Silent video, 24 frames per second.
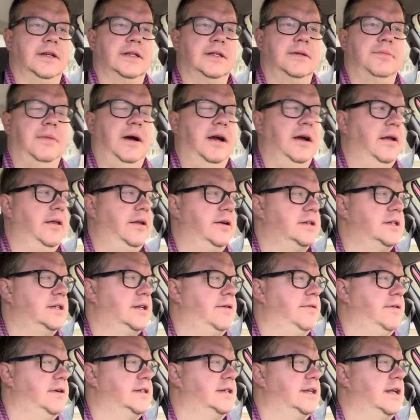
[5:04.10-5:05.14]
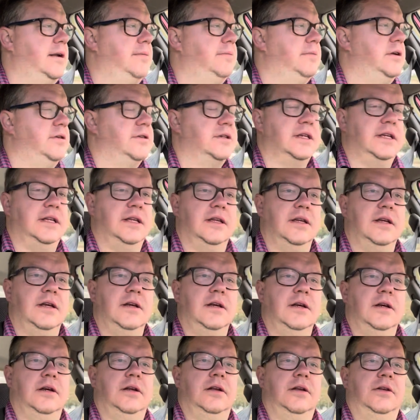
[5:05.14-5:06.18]
that I'm using
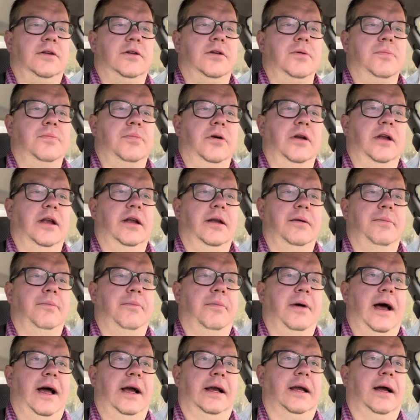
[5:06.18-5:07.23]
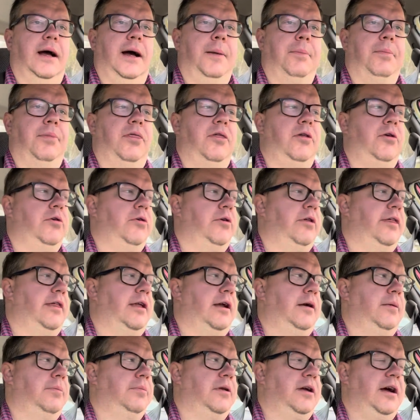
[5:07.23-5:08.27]
to put it back up through
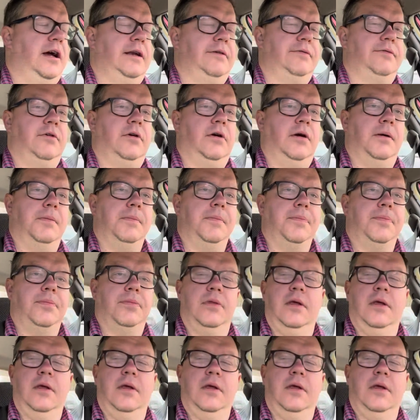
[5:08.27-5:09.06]
their platform.